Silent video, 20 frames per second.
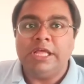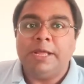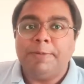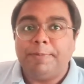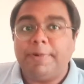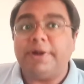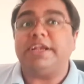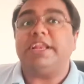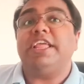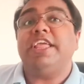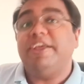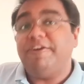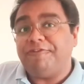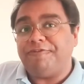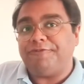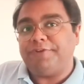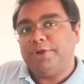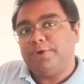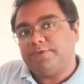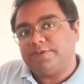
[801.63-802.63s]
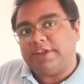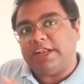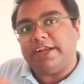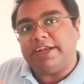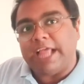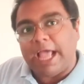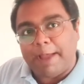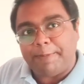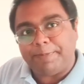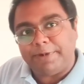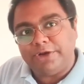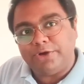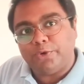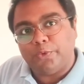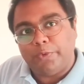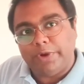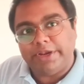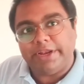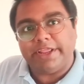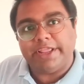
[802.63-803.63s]
But if New Zealand happen to
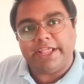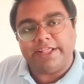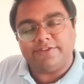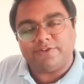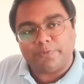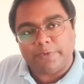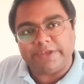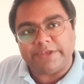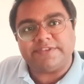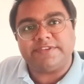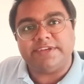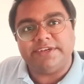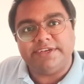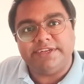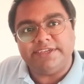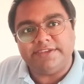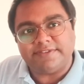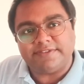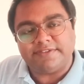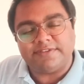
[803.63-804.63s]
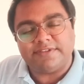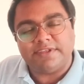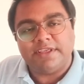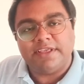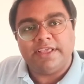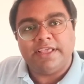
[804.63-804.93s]
win against West Indies,